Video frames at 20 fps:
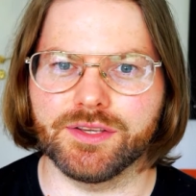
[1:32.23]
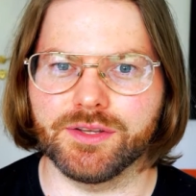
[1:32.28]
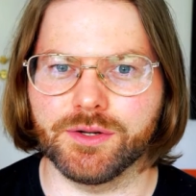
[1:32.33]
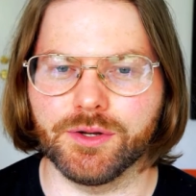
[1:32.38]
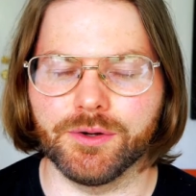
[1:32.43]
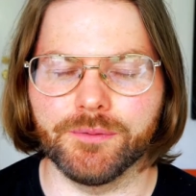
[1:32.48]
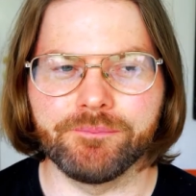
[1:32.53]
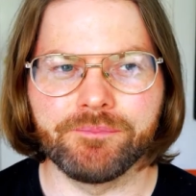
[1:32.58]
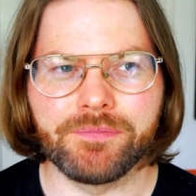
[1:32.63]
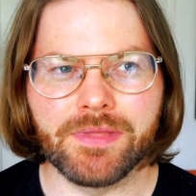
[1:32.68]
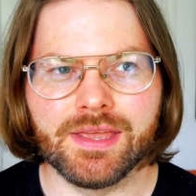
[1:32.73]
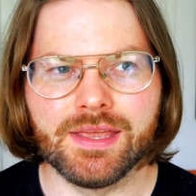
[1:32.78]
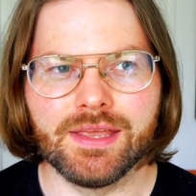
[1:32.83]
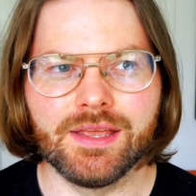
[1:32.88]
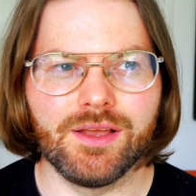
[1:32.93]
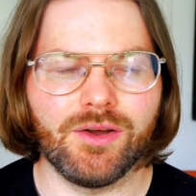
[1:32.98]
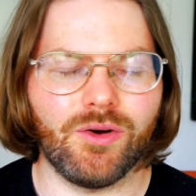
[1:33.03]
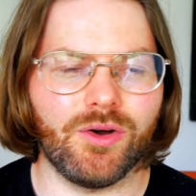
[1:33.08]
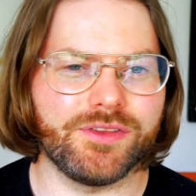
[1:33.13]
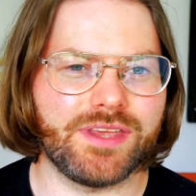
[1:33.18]
You know,
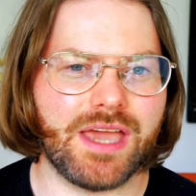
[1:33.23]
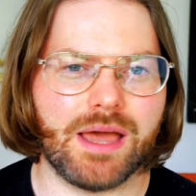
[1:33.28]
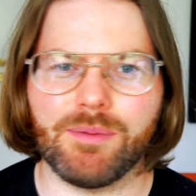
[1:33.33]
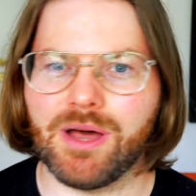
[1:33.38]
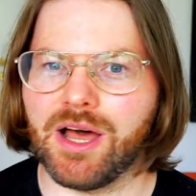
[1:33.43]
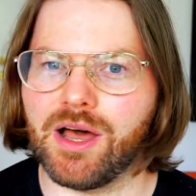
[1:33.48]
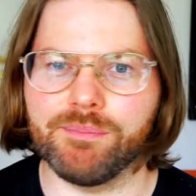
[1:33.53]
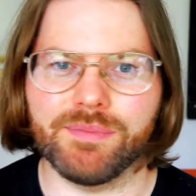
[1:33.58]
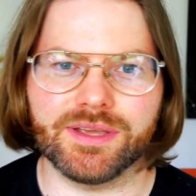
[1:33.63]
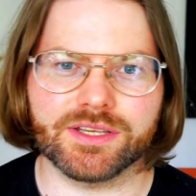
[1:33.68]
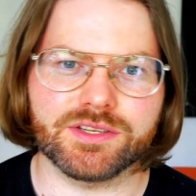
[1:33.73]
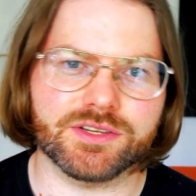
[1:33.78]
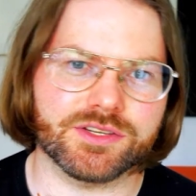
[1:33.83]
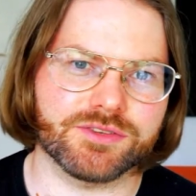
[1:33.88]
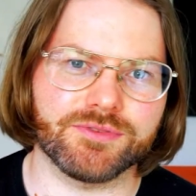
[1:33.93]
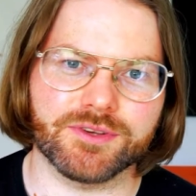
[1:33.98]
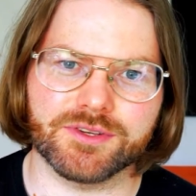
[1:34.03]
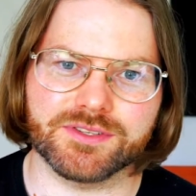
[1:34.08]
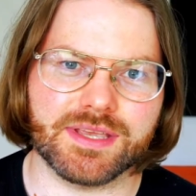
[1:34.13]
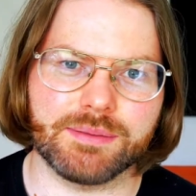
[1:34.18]
on Yamaha mixers,
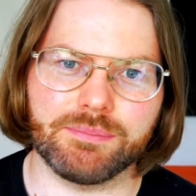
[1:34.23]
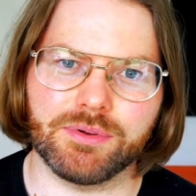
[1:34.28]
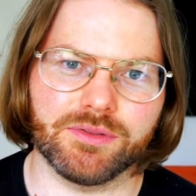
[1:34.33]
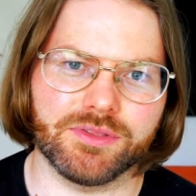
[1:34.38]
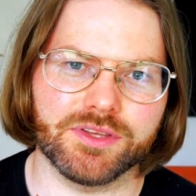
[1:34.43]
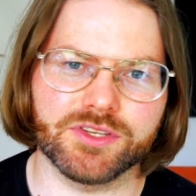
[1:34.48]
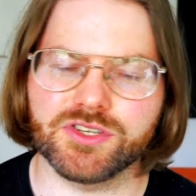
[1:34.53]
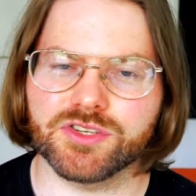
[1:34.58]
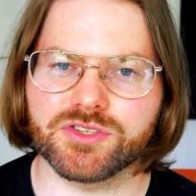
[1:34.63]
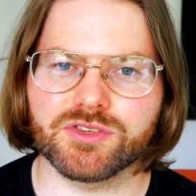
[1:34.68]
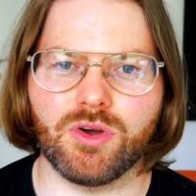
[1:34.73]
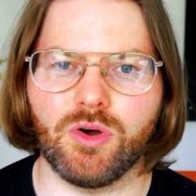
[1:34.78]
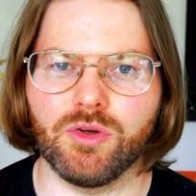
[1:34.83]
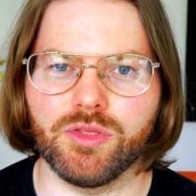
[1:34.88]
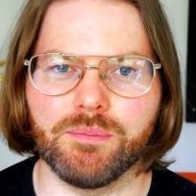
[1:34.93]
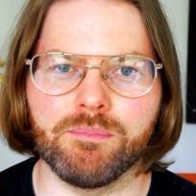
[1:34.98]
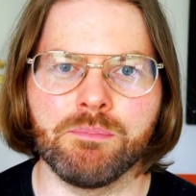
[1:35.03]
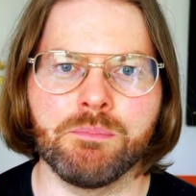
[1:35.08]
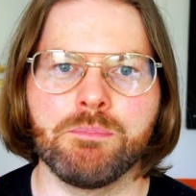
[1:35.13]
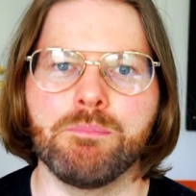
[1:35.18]
for example, they just call
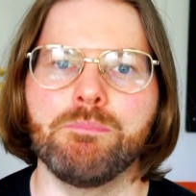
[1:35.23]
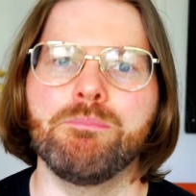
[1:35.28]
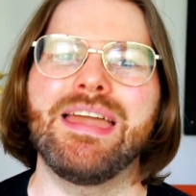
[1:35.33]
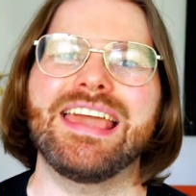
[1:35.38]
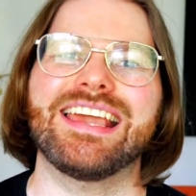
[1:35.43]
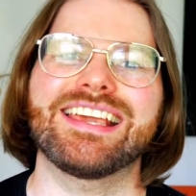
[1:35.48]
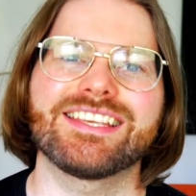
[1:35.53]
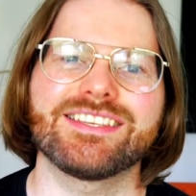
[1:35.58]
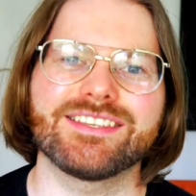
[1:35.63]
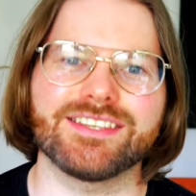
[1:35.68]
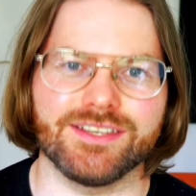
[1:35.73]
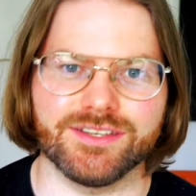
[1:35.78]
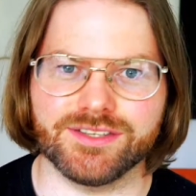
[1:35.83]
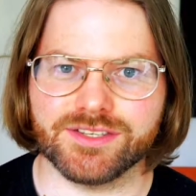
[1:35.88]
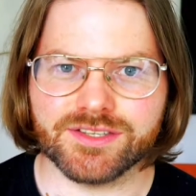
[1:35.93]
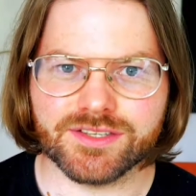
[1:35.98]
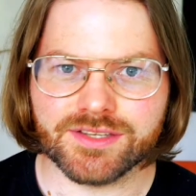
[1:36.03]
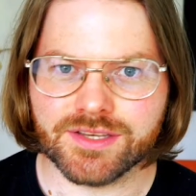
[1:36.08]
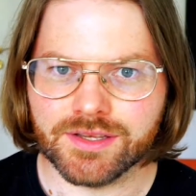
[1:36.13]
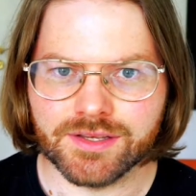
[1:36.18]
them
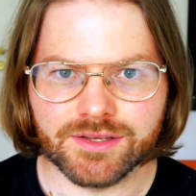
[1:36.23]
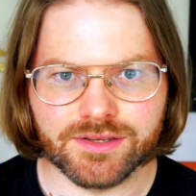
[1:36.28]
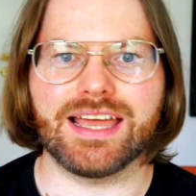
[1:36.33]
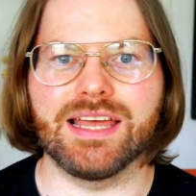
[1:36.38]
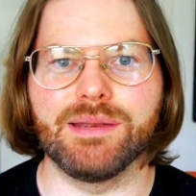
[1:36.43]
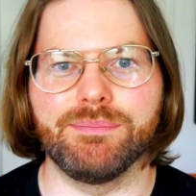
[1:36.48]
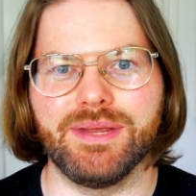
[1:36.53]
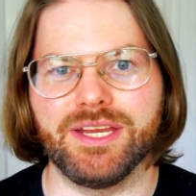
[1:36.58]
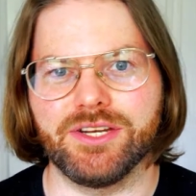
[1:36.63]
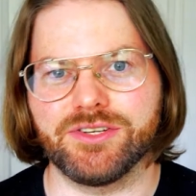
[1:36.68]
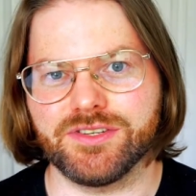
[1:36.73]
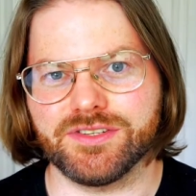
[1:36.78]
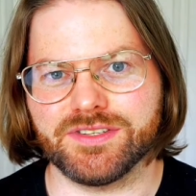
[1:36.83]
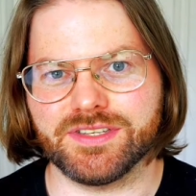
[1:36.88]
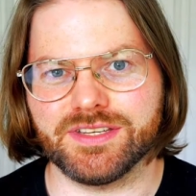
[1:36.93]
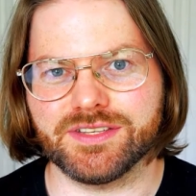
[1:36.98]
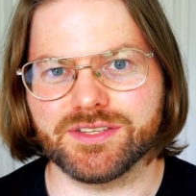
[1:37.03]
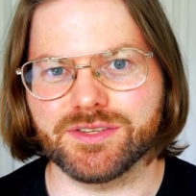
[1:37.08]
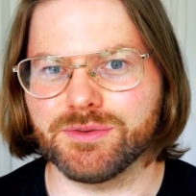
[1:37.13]
mixes and matrices.